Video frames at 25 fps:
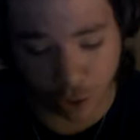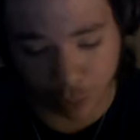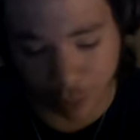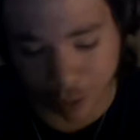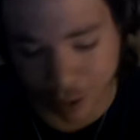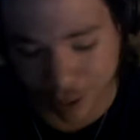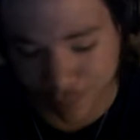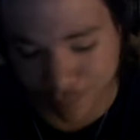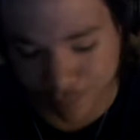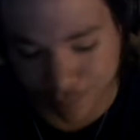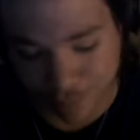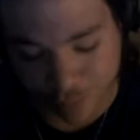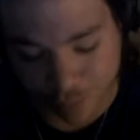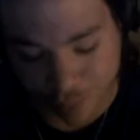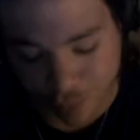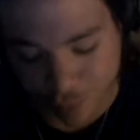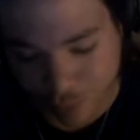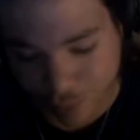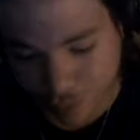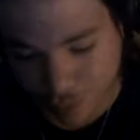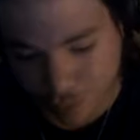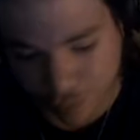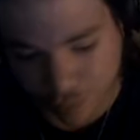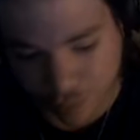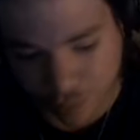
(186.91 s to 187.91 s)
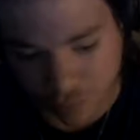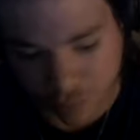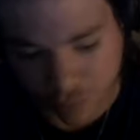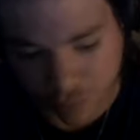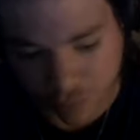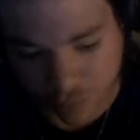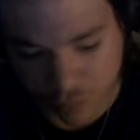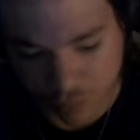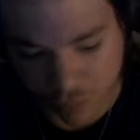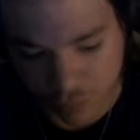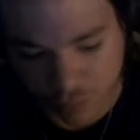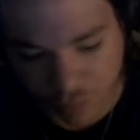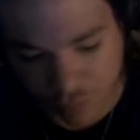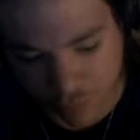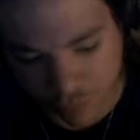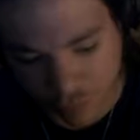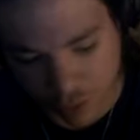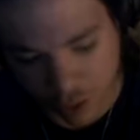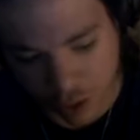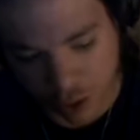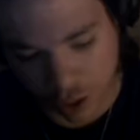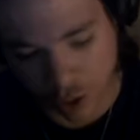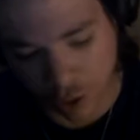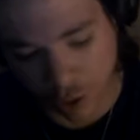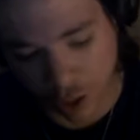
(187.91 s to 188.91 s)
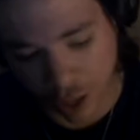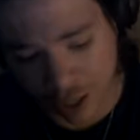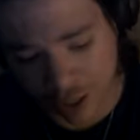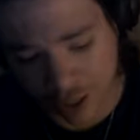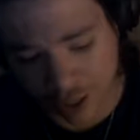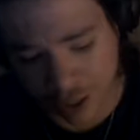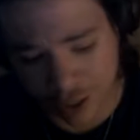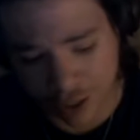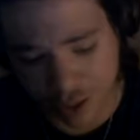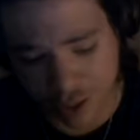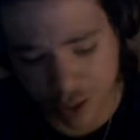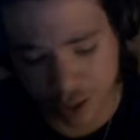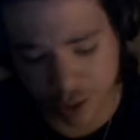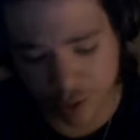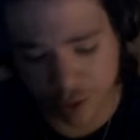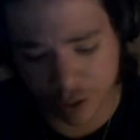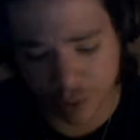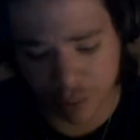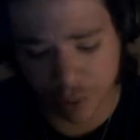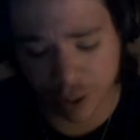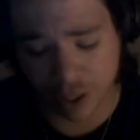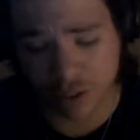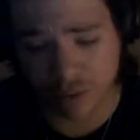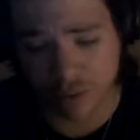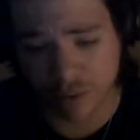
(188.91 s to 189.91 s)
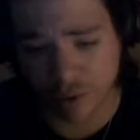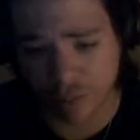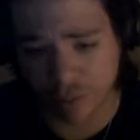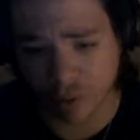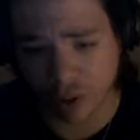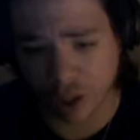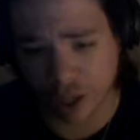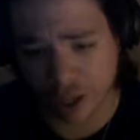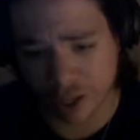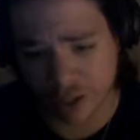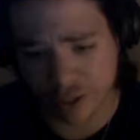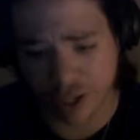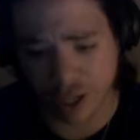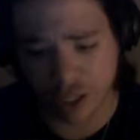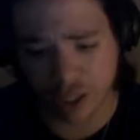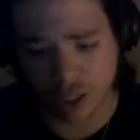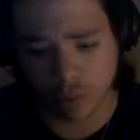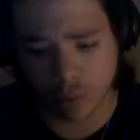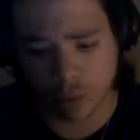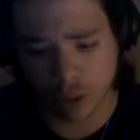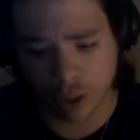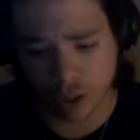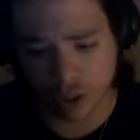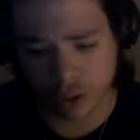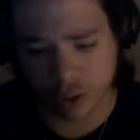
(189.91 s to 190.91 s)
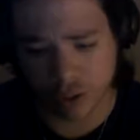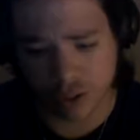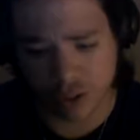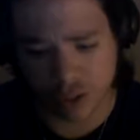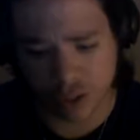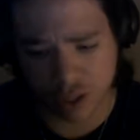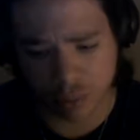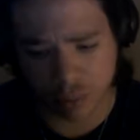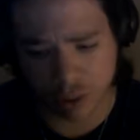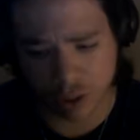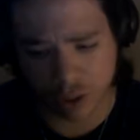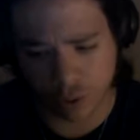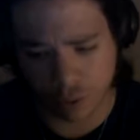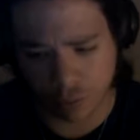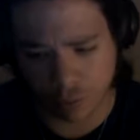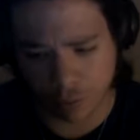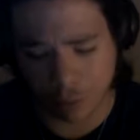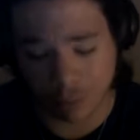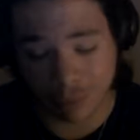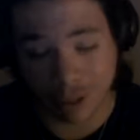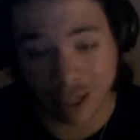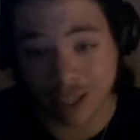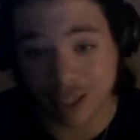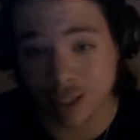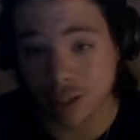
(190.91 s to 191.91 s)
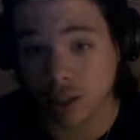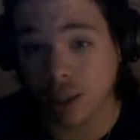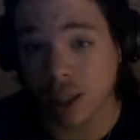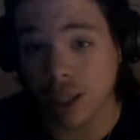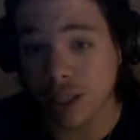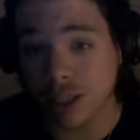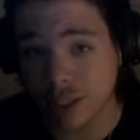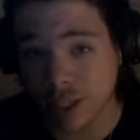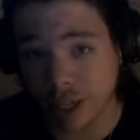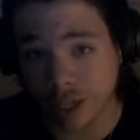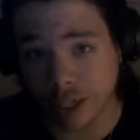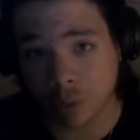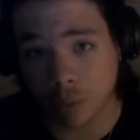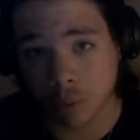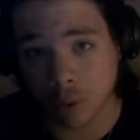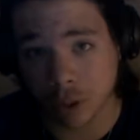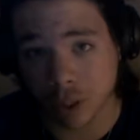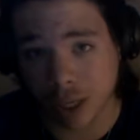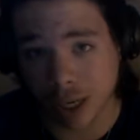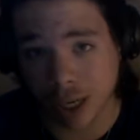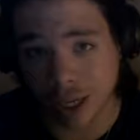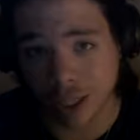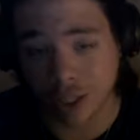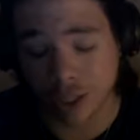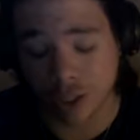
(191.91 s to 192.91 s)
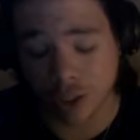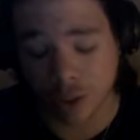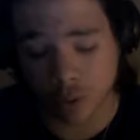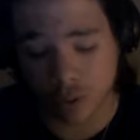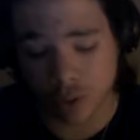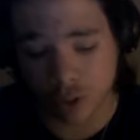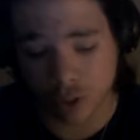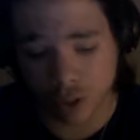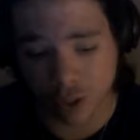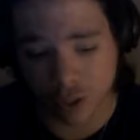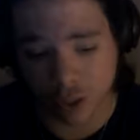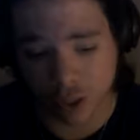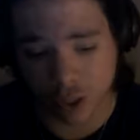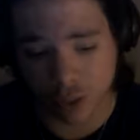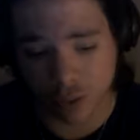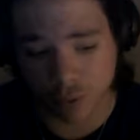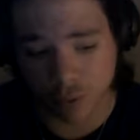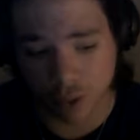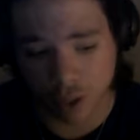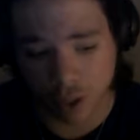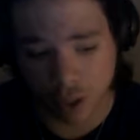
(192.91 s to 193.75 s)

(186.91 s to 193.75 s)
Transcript: But you know, I like the series because if you ever lost anyone or someone who maybe hasn't lost anyone yet, you know, it's good to